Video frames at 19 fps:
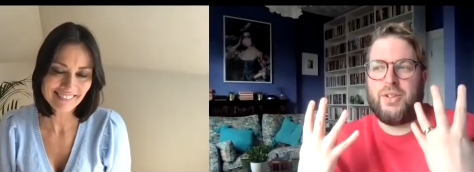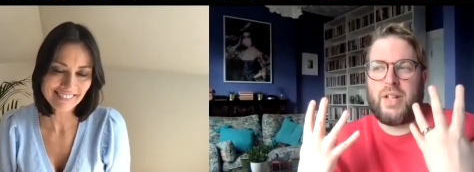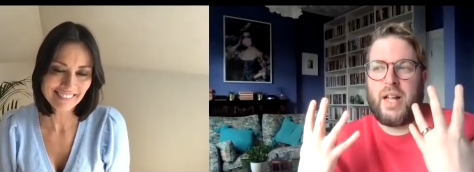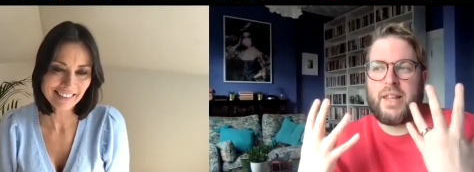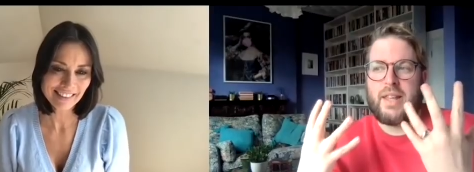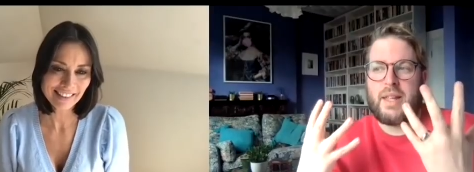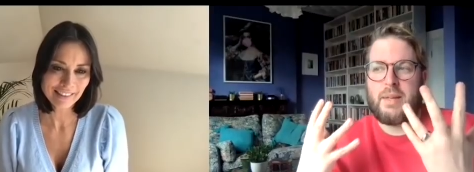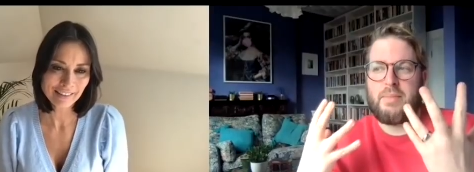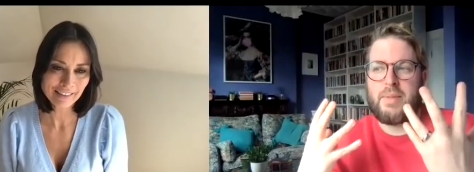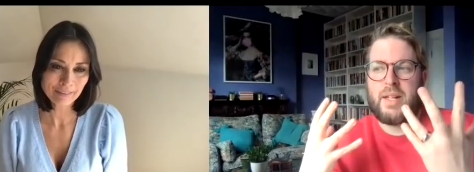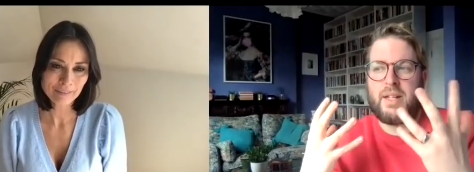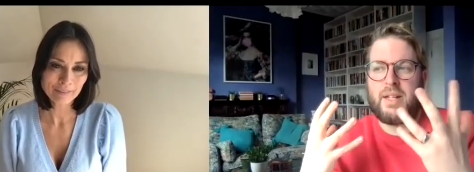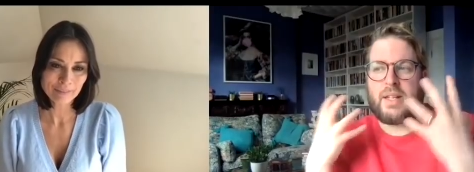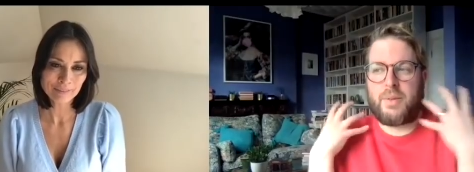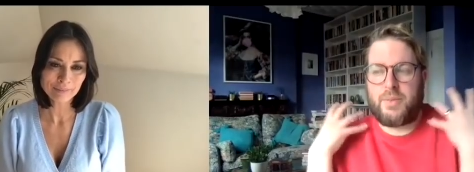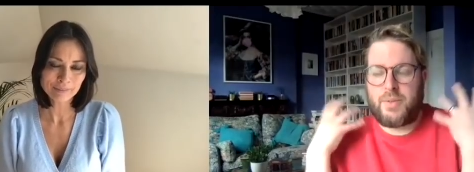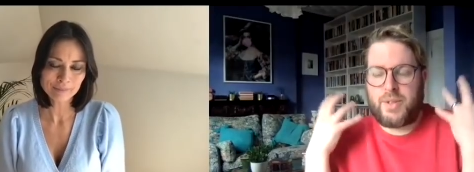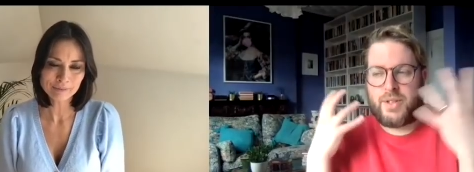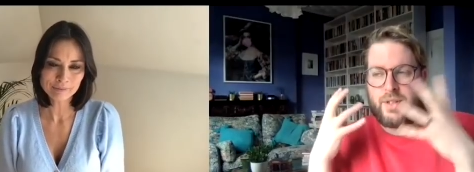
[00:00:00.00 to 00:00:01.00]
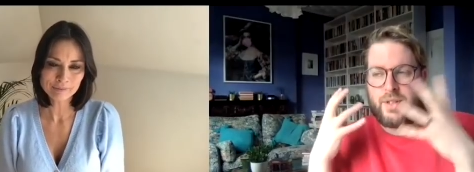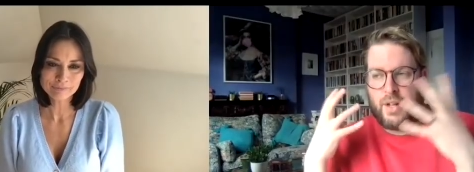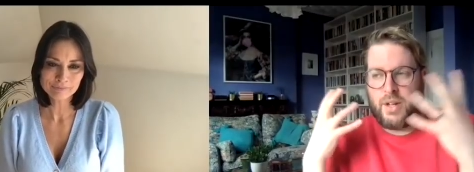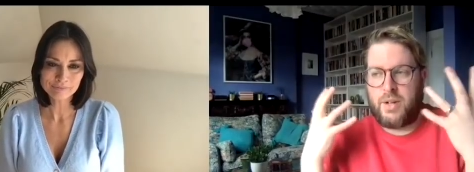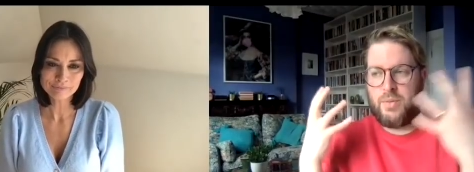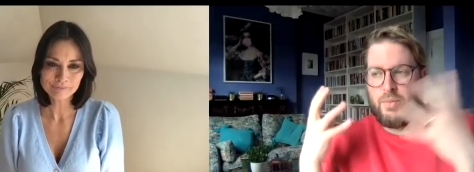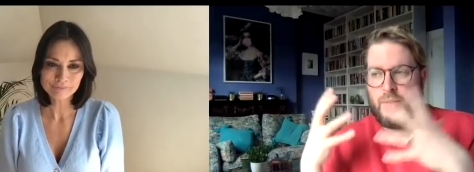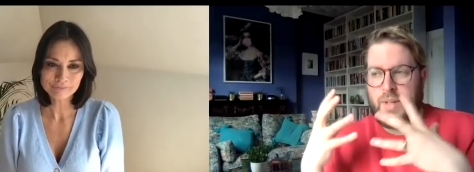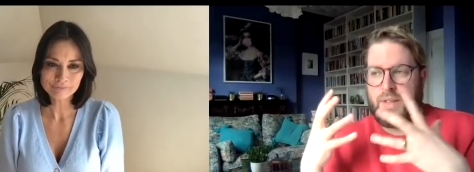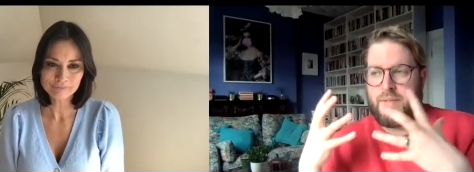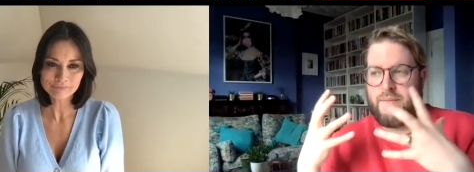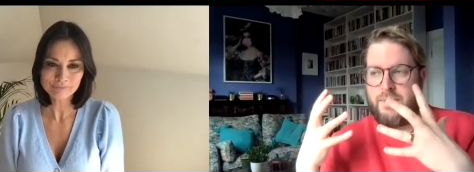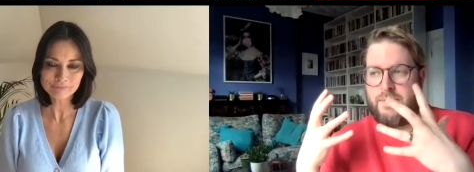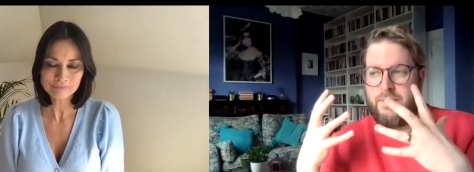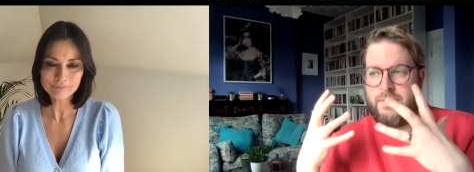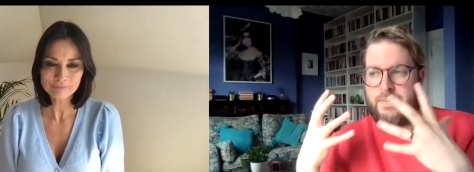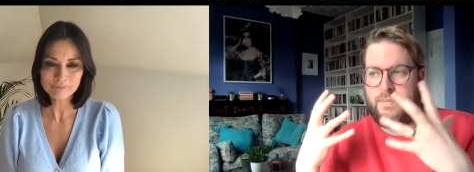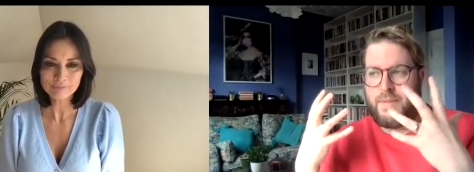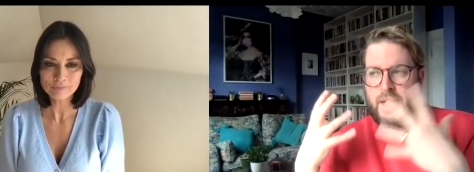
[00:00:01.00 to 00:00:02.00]
Speaker 1: I think because I was so with
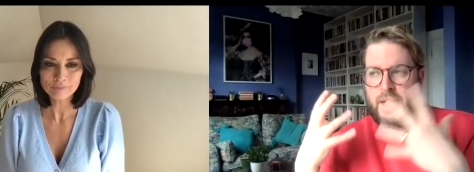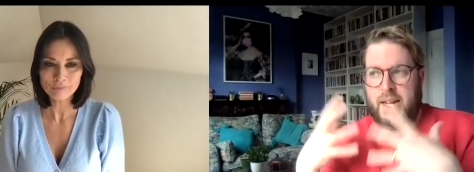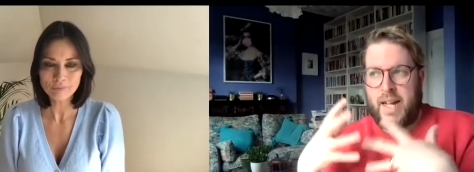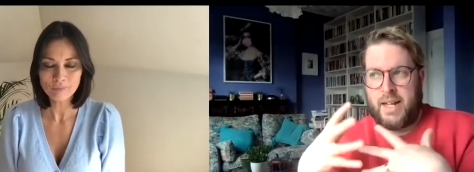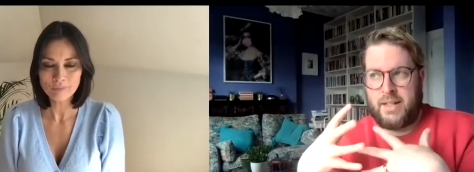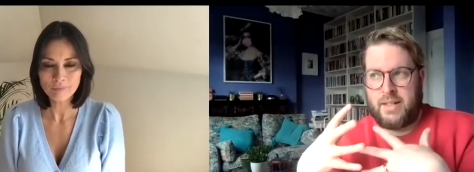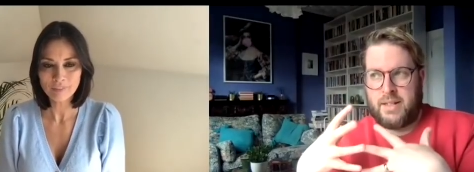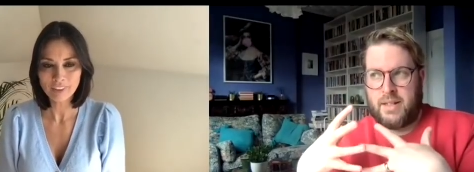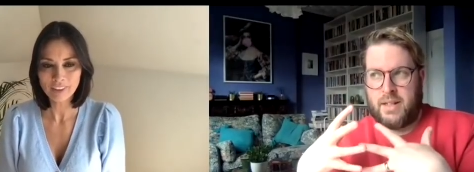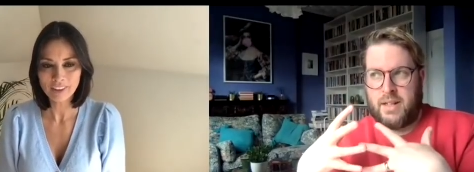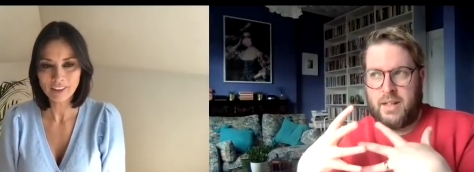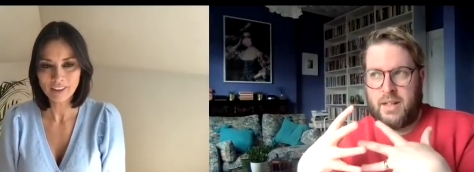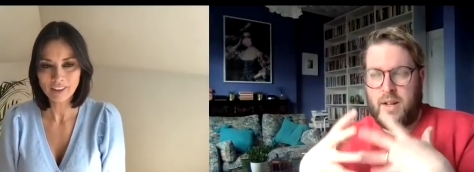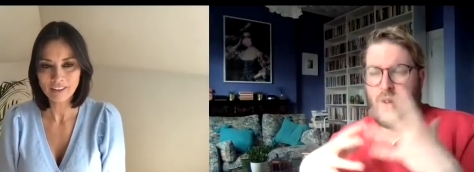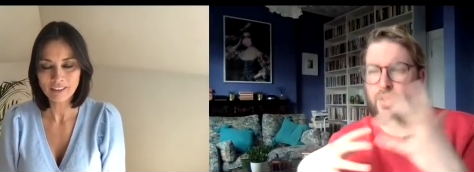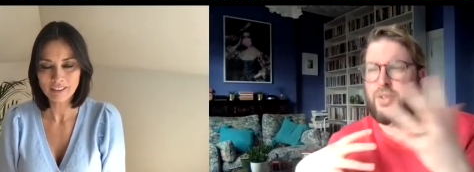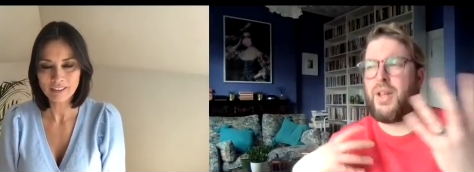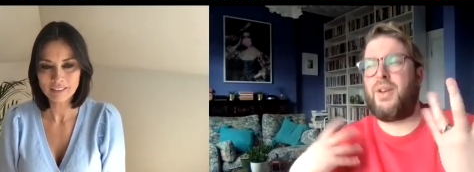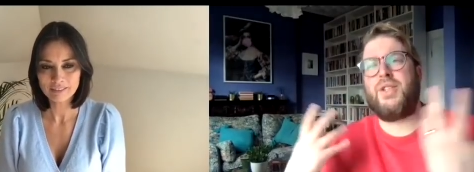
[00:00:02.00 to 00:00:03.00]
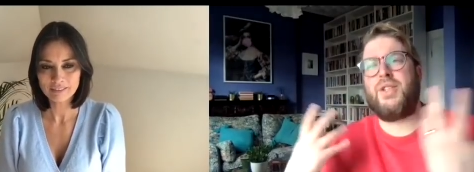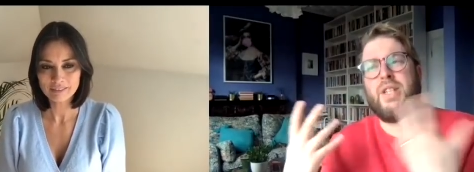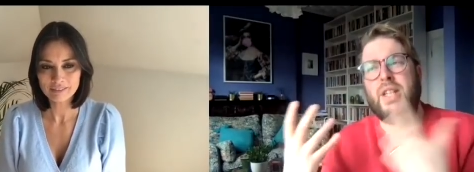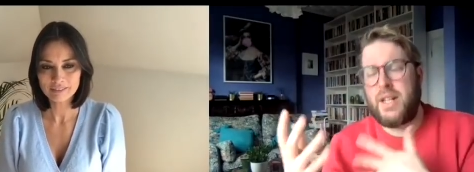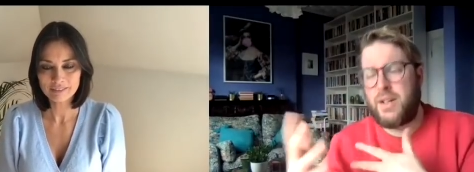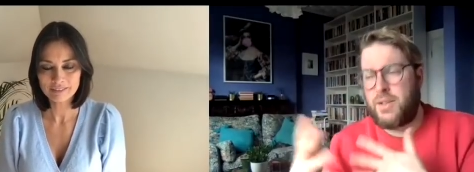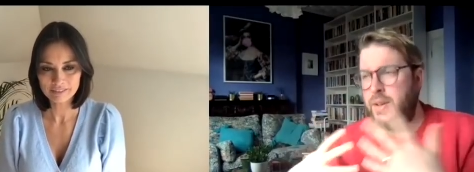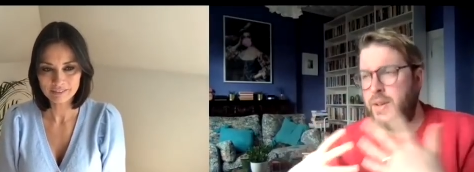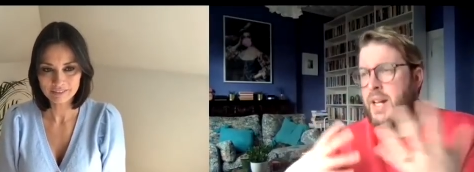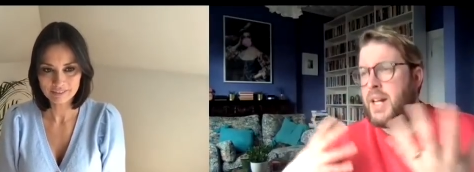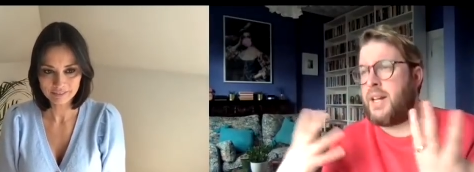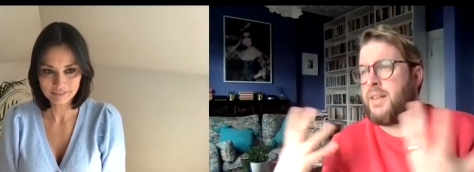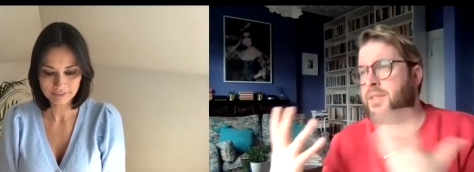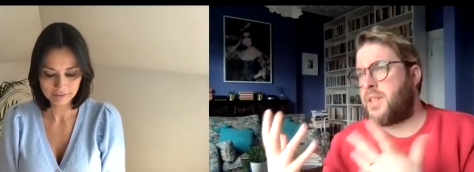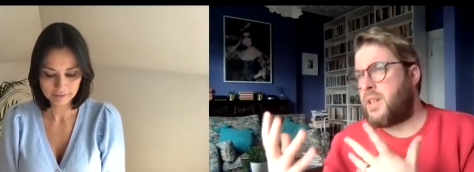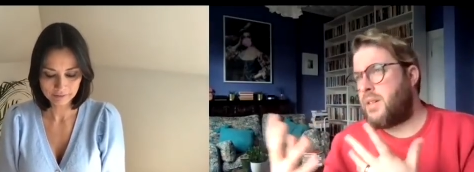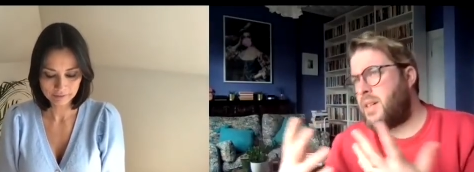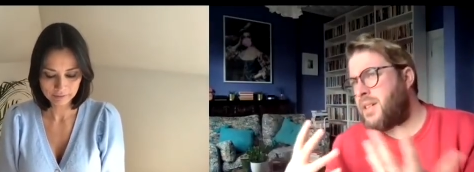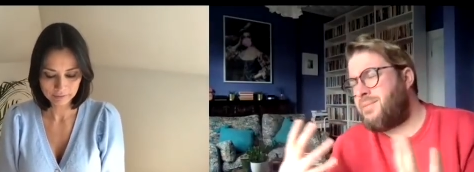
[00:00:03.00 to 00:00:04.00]
Vanessa, although she grieved,
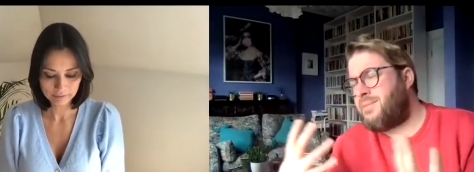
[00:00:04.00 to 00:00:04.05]
so I,